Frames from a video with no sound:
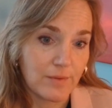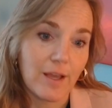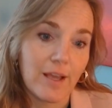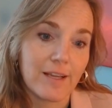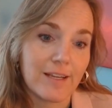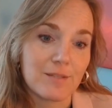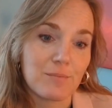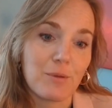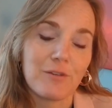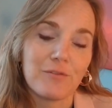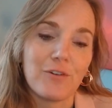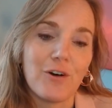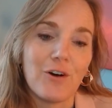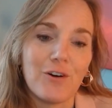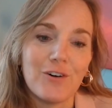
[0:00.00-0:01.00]
I guess,
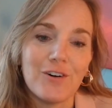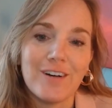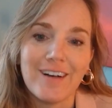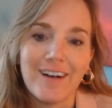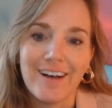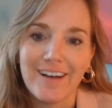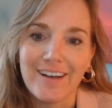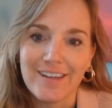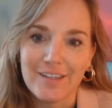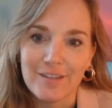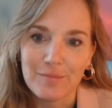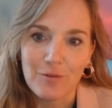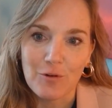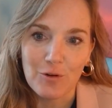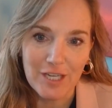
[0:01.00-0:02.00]
pitfall,
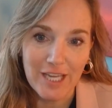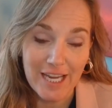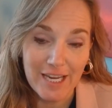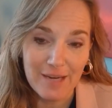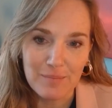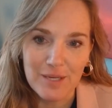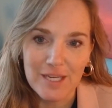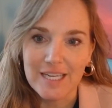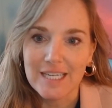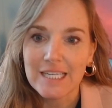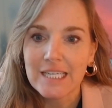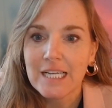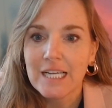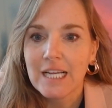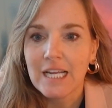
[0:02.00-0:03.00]
or it can be.
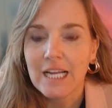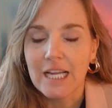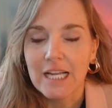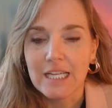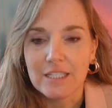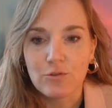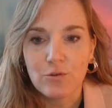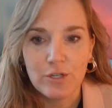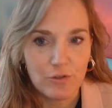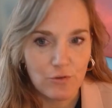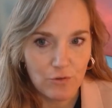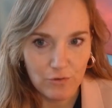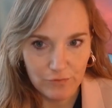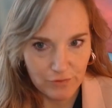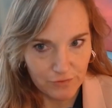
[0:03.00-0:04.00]
It's
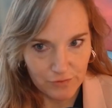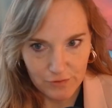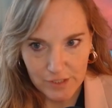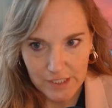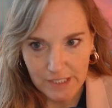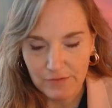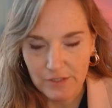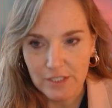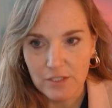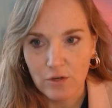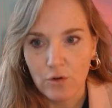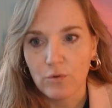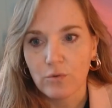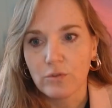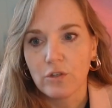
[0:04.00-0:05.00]
critical for food safety.
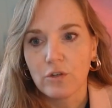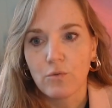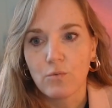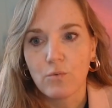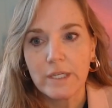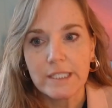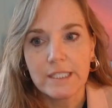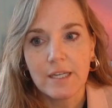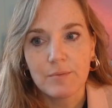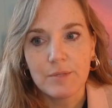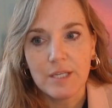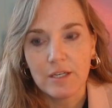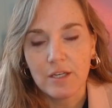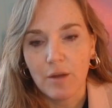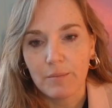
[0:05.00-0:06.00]
So, what steps
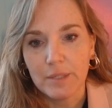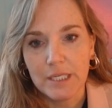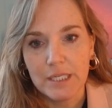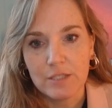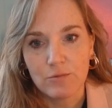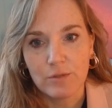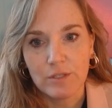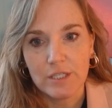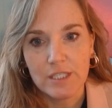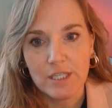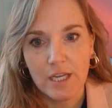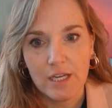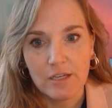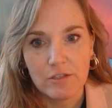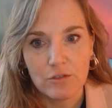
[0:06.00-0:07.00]
can companies really
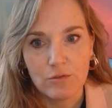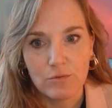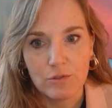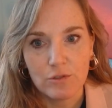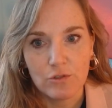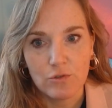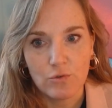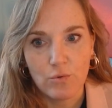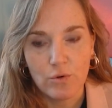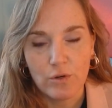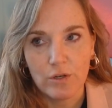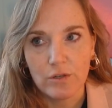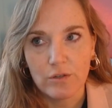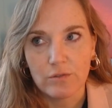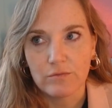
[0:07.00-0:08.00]
take to
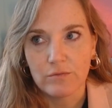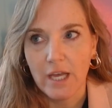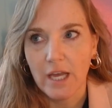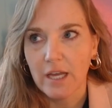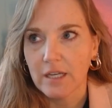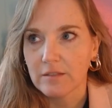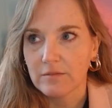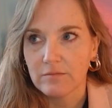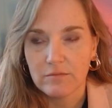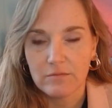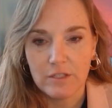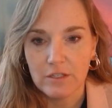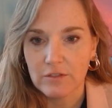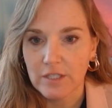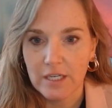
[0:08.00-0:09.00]
ensure that
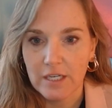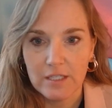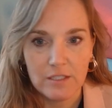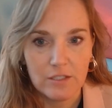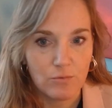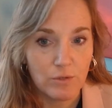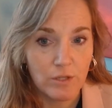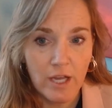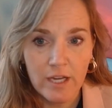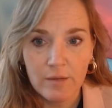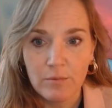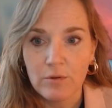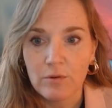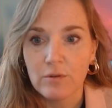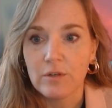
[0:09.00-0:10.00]
their data is
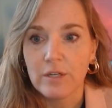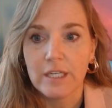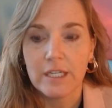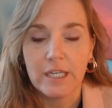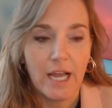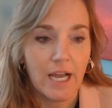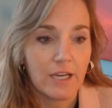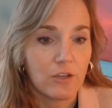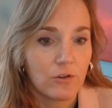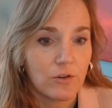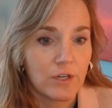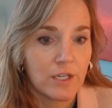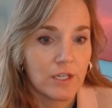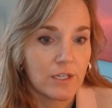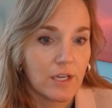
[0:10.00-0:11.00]
reliable and
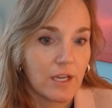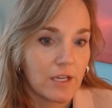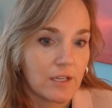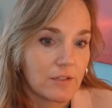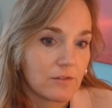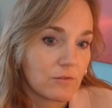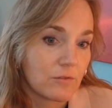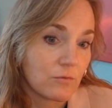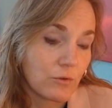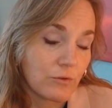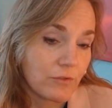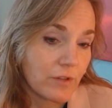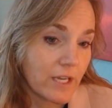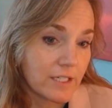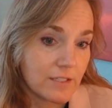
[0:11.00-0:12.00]
accurate and
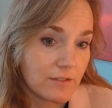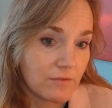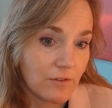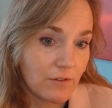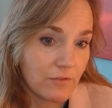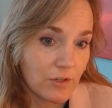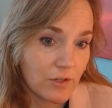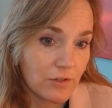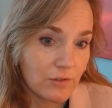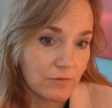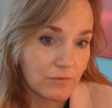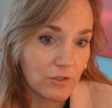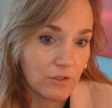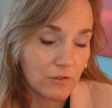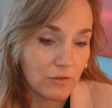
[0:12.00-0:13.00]
reflective of their
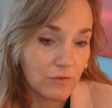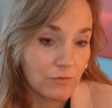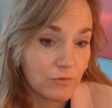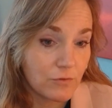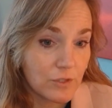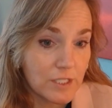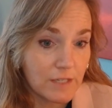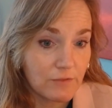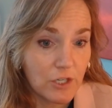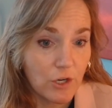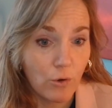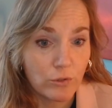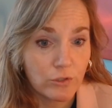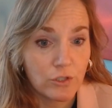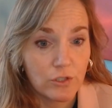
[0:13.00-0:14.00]
food safety
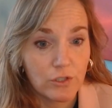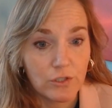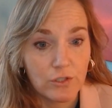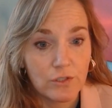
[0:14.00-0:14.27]
culture?